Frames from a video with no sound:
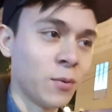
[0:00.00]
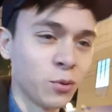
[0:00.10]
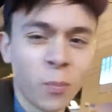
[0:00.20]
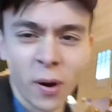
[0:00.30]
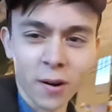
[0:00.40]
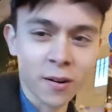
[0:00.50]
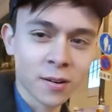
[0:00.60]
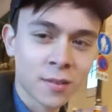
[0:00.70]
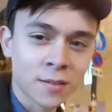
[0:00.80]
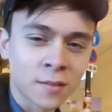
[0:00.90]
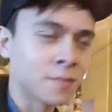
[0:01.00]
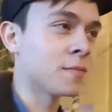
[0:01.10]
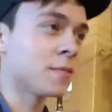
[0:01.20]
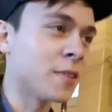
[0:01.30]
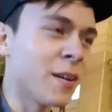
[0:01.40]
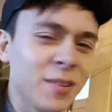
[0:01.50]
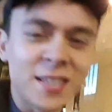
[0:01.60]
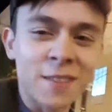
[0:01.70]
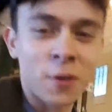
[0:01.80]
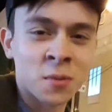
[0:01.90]
went to a bar, if you ever
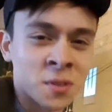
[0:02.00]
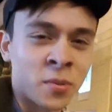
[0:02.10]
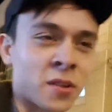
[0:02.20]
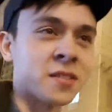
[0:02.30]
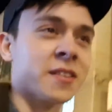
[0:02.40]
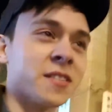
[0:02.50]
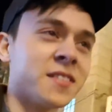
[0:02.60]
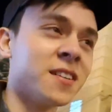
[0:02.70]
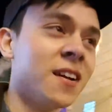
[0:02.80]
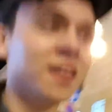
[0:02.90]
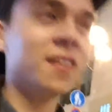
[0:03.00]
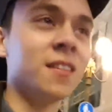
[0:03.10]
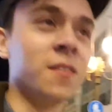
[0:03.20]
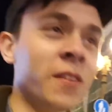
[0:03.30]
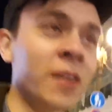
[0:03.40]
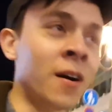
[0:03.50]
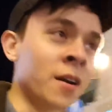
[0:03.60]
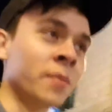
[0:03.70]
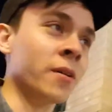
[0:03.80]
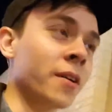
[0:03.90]
take photos in bars here, they're very odd
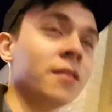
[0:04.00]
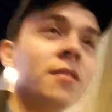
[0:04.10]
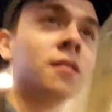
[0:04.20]
about it.